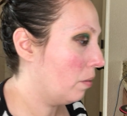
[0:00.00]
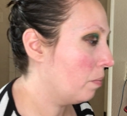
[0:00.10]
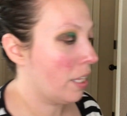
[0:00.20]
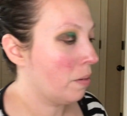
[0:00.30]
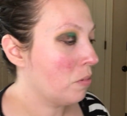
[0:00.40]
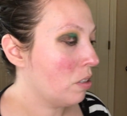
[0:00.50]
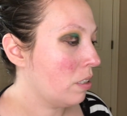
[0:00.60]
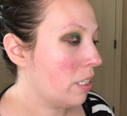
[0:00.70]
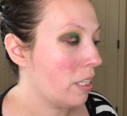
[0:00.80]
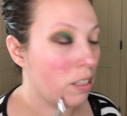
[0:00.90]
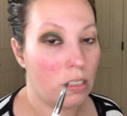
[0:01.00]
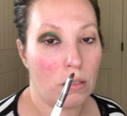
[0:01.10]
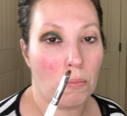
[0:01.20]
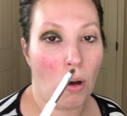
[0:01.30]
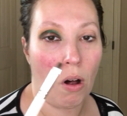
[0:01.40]
I think I'm just gonna take this
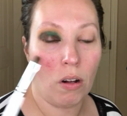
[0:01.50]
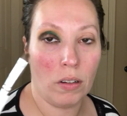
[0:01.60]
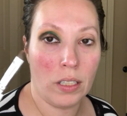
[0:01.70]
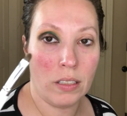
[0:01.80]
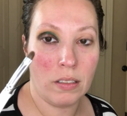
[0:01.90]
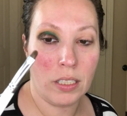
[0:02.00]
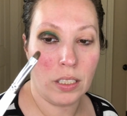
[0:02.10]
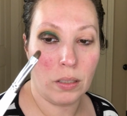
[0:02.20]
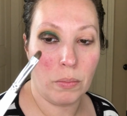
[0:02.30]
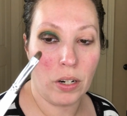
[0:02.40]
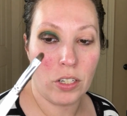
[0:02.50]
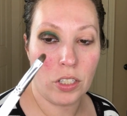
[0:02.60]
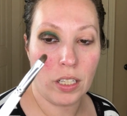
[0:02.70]
small concealer brush,